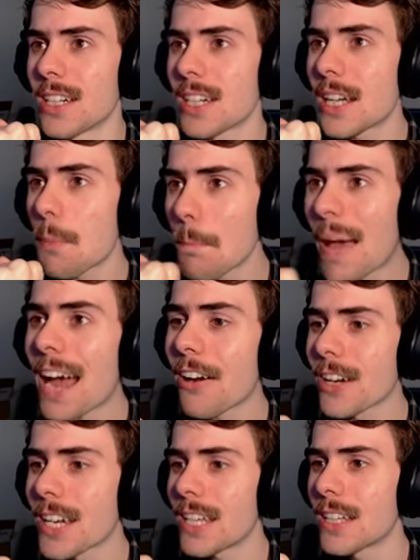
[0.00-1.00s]
I'm gonna
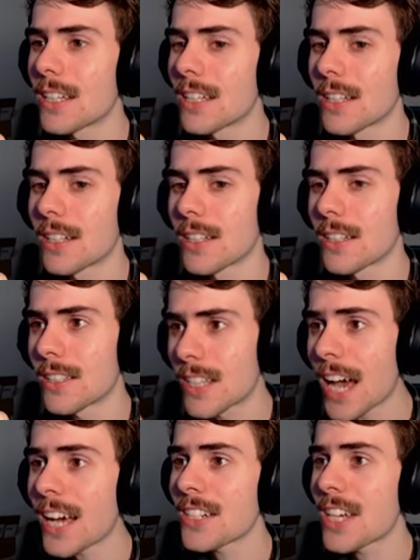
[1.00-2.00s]
marry
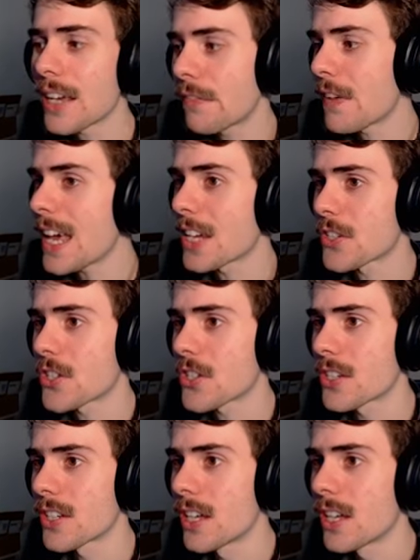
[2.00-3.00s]
Kanye
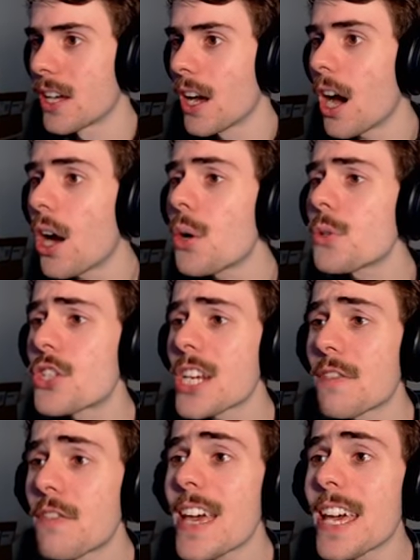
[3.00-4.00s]
Fish.
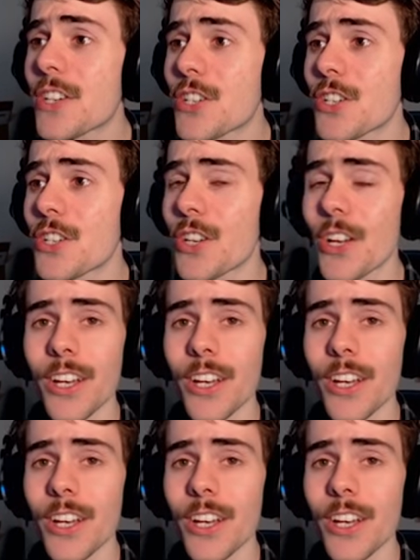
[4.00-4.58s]
OG Fish.